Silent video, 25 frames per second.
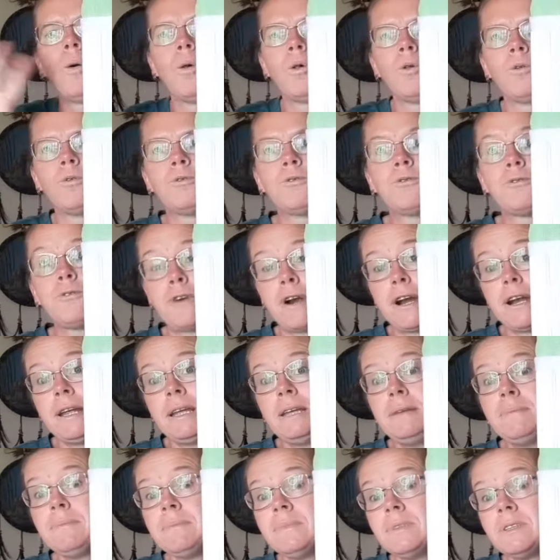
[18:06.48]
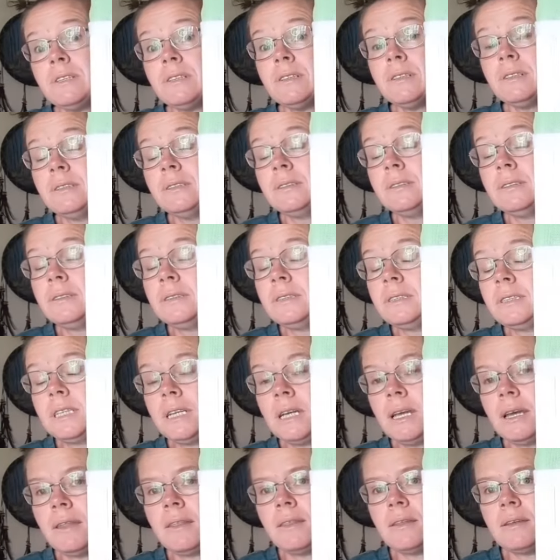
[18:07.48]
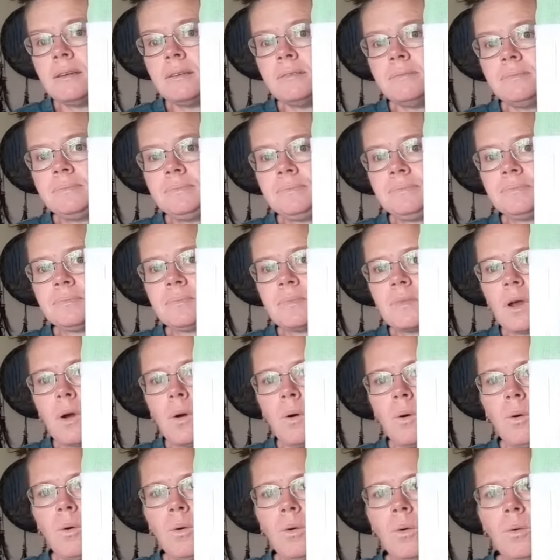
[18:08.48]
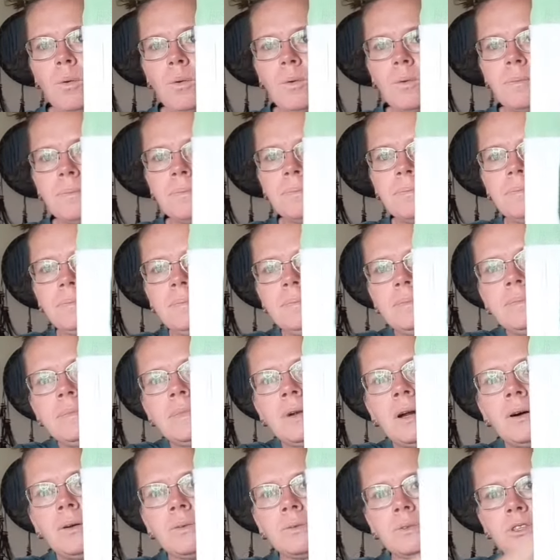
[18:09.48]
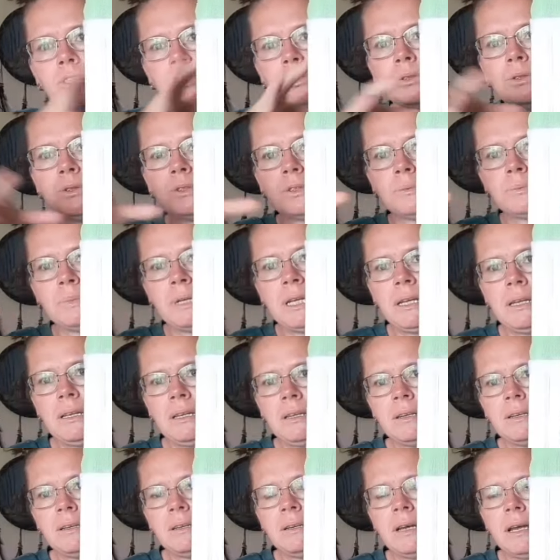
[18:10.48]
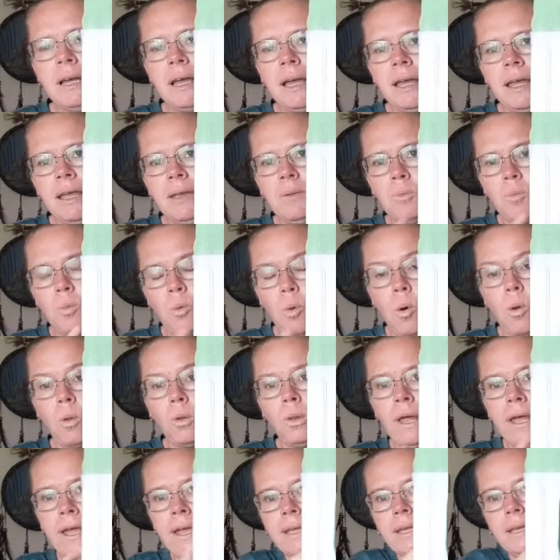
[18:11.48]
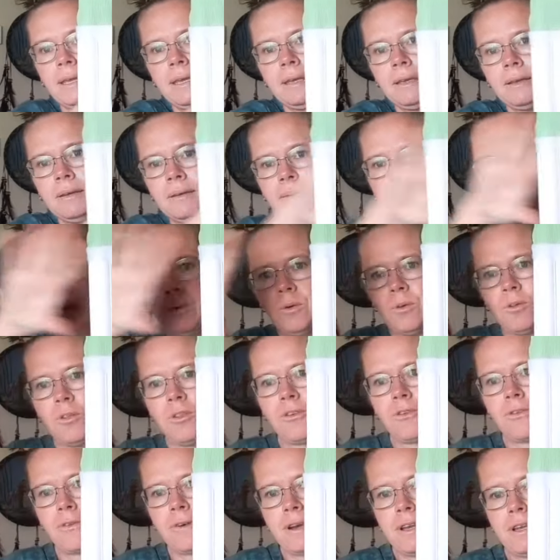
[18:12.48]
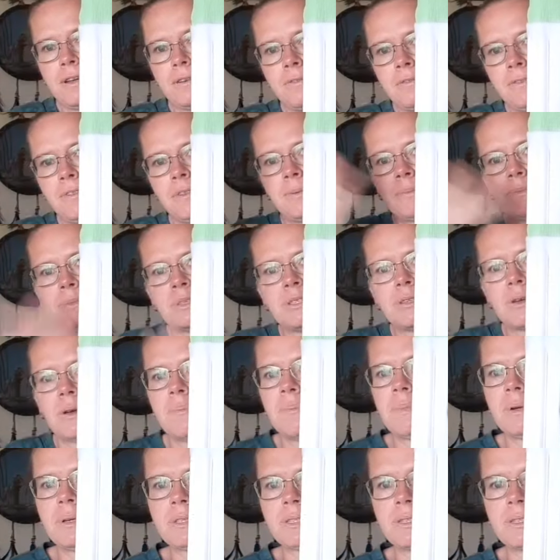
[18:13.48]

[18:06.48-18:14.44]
all framed together or I'll do them in a wall hanging, all 3 of them side by